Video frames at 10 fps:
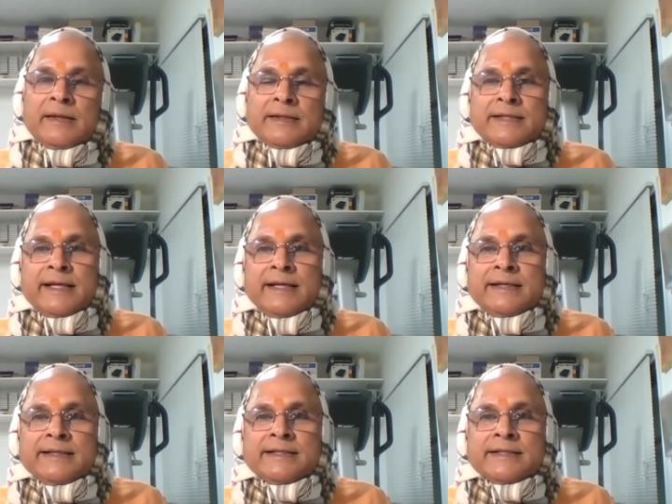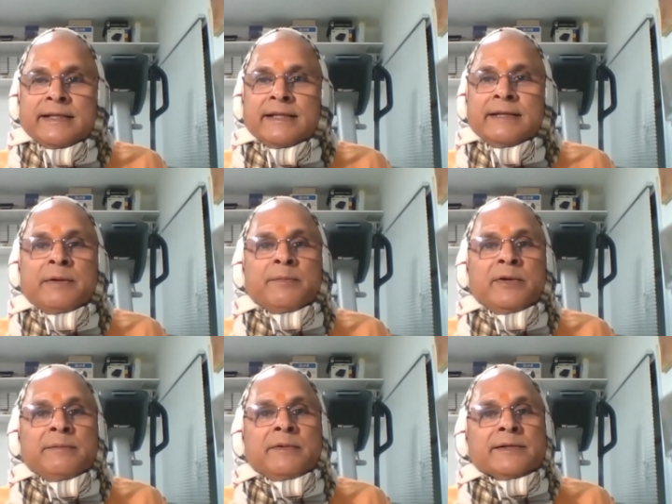Second is remember
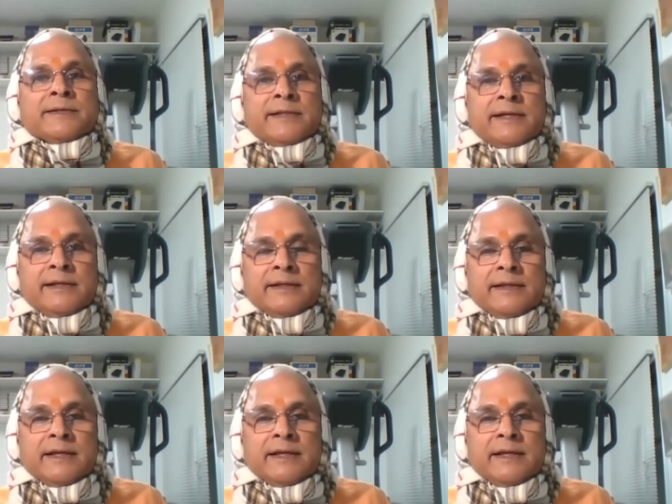him constantly.